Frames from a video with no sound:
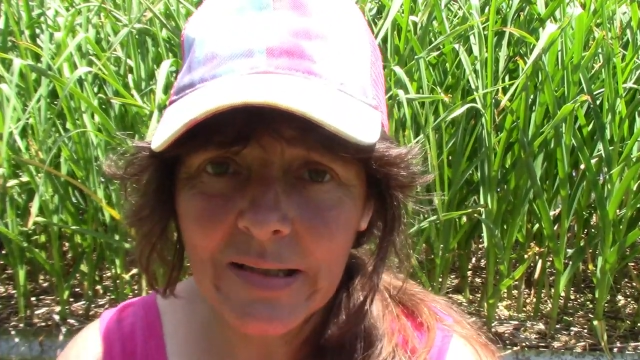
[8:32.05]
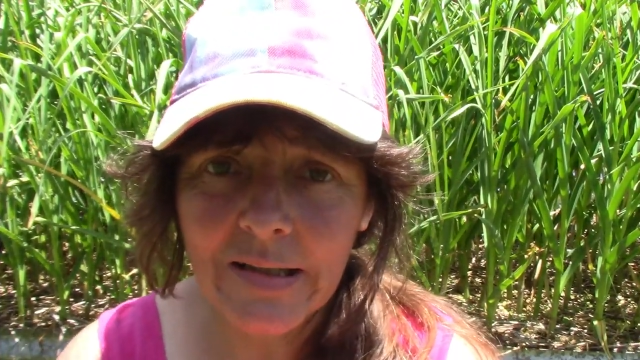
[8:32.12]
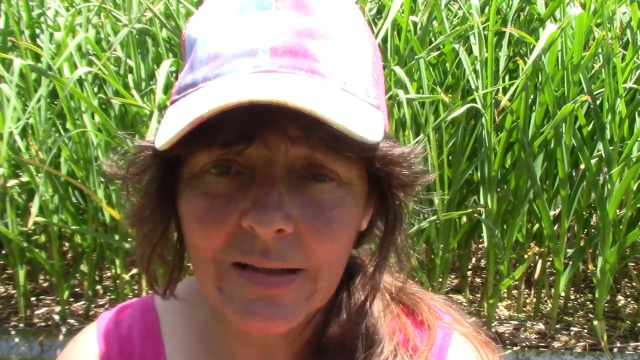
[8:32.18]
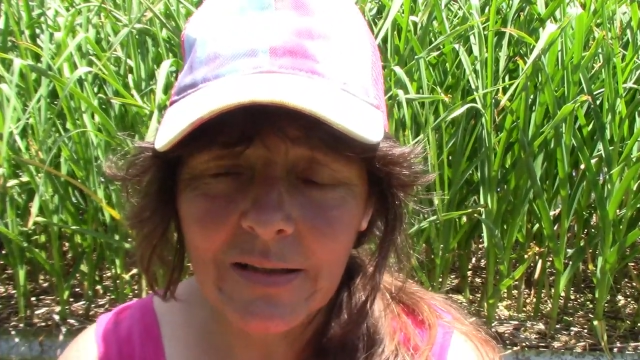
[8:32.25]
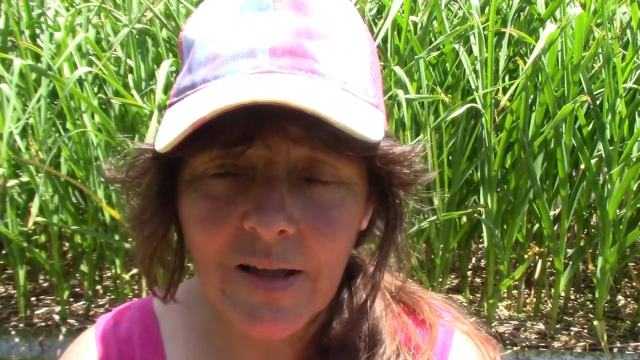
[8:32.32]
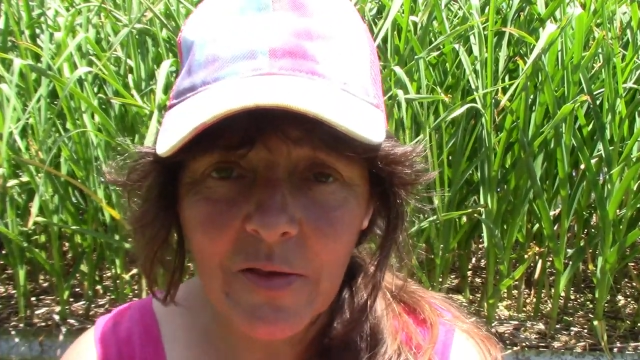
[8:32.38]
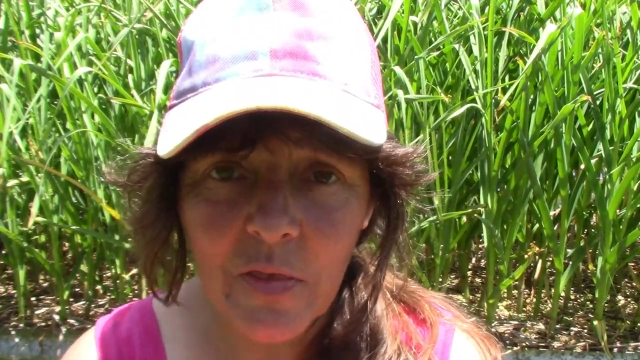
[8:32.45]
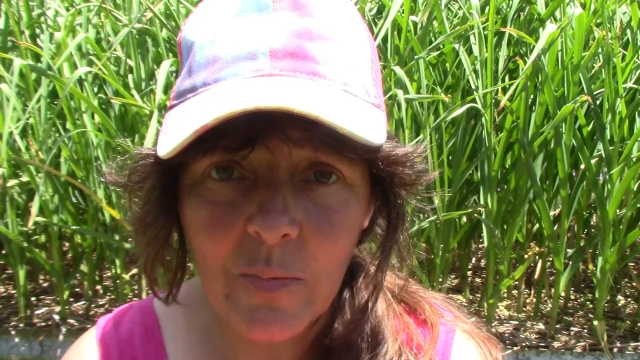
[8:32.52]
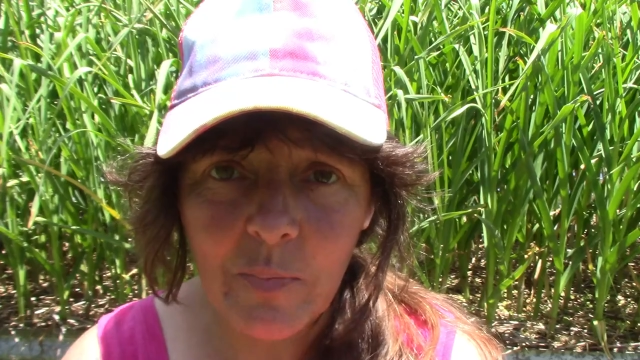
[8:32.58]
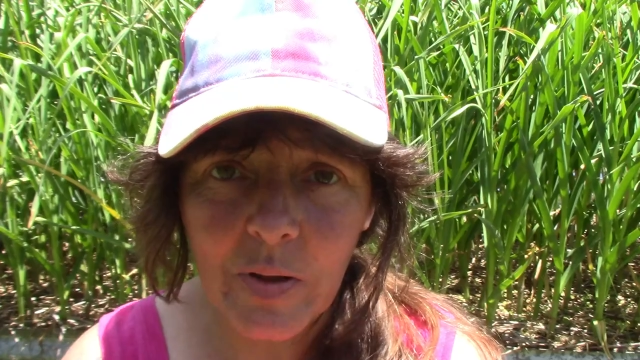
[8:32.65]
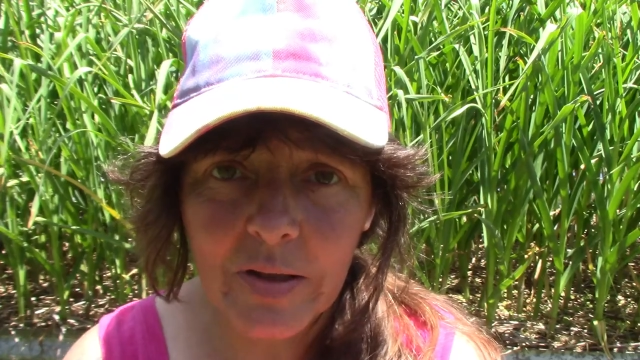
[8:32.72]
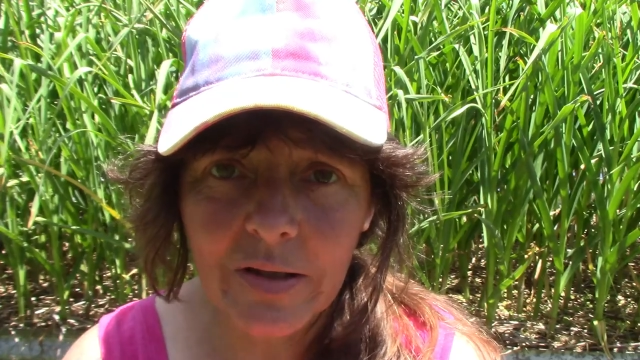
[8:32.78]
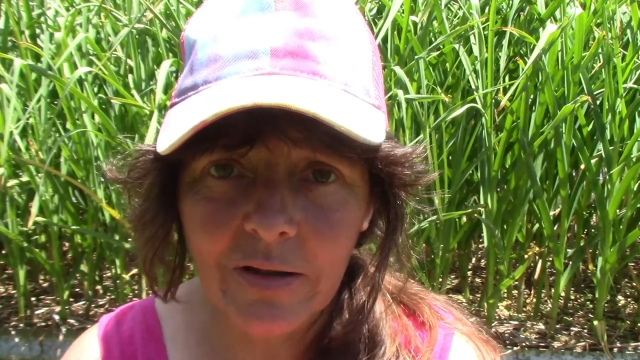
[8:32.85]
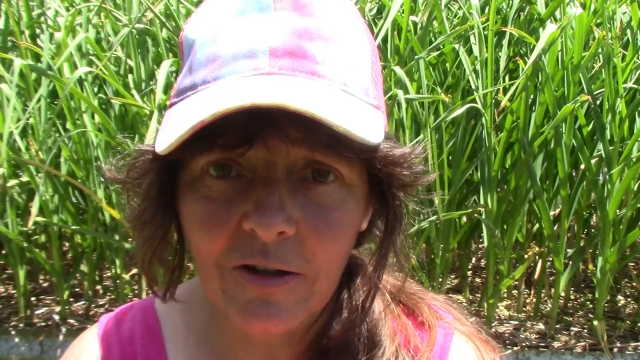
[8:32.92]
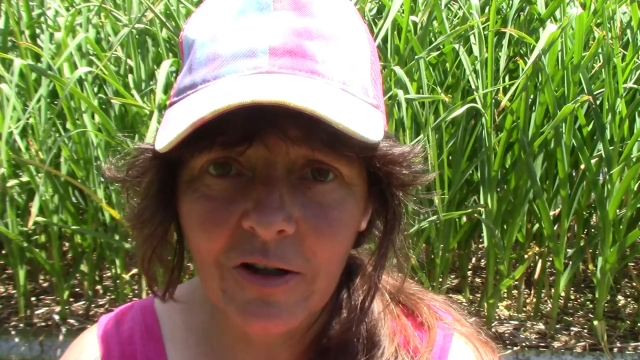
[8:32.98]
in the
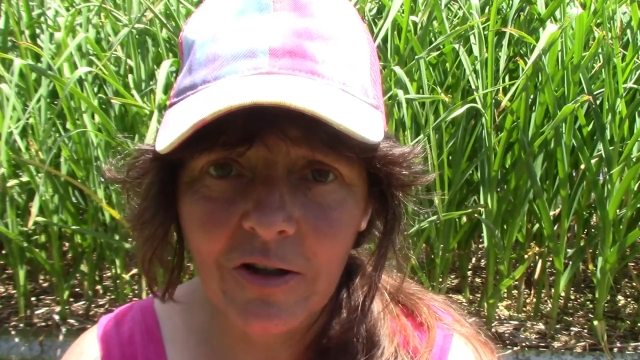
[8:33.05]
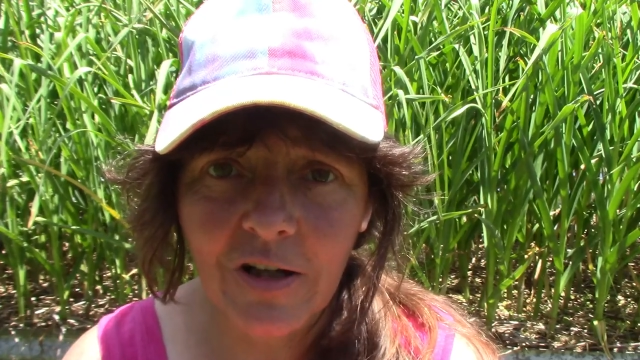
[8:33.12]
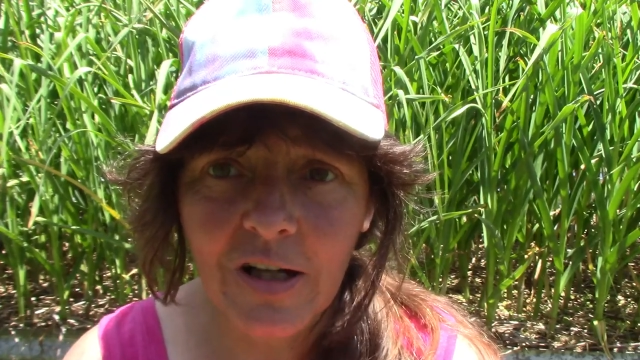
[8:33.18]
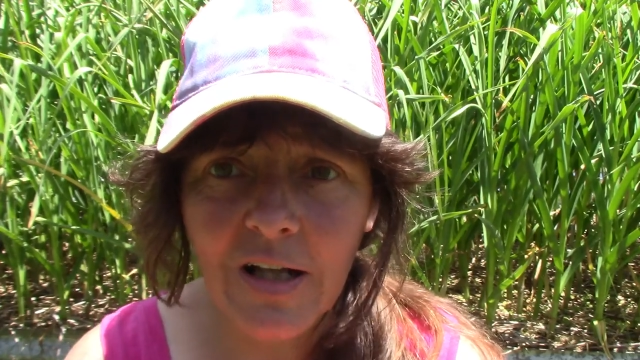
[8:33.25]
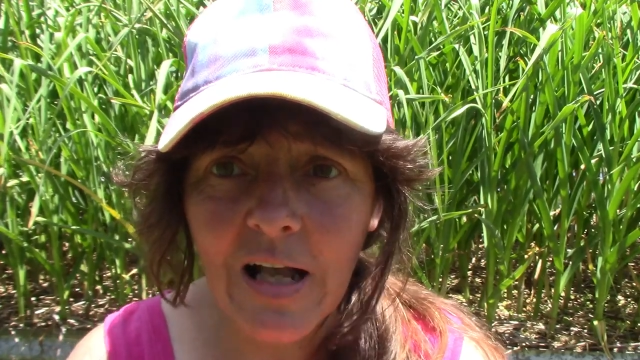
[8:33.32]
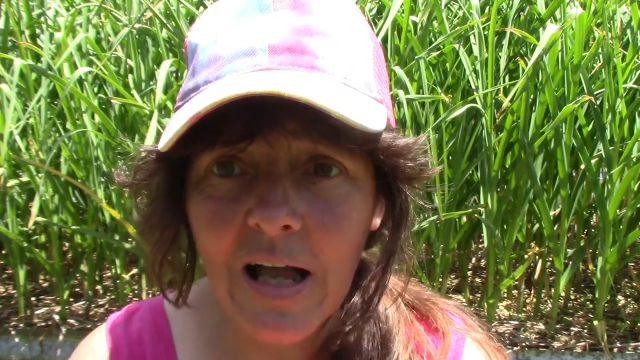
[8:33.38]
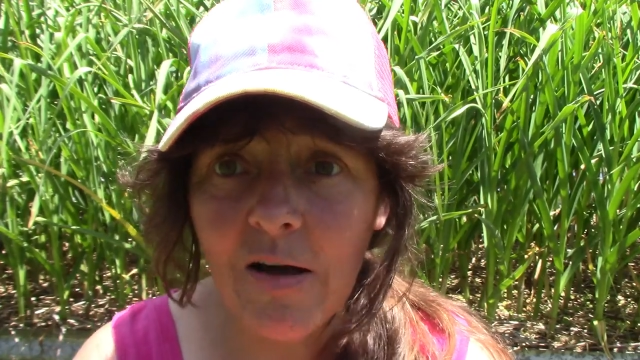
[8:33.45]
bucket garden.